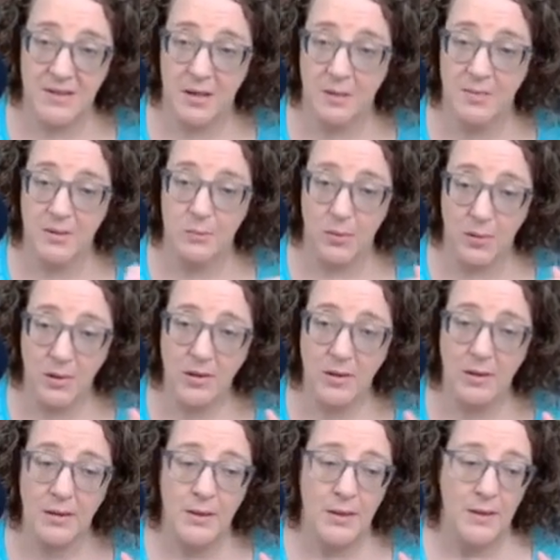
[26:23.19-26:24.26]
Therapy
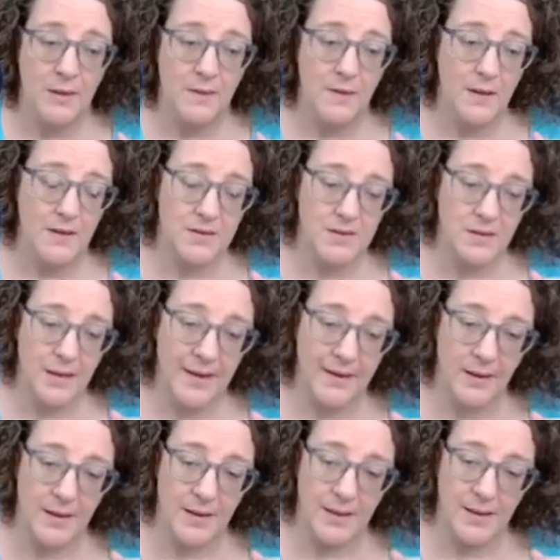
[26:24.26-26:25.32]
book. There's like
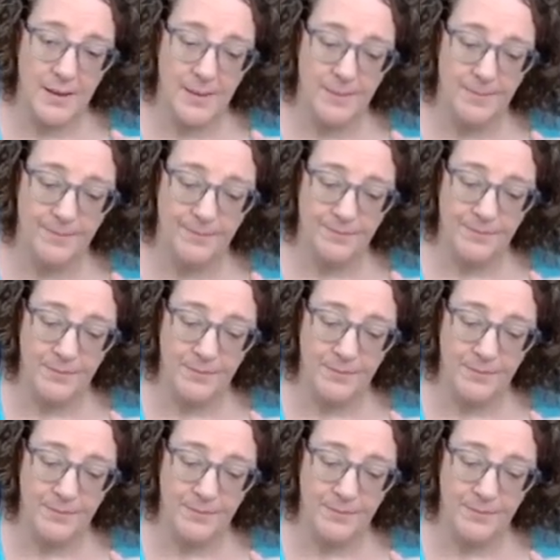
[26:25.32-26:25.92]
a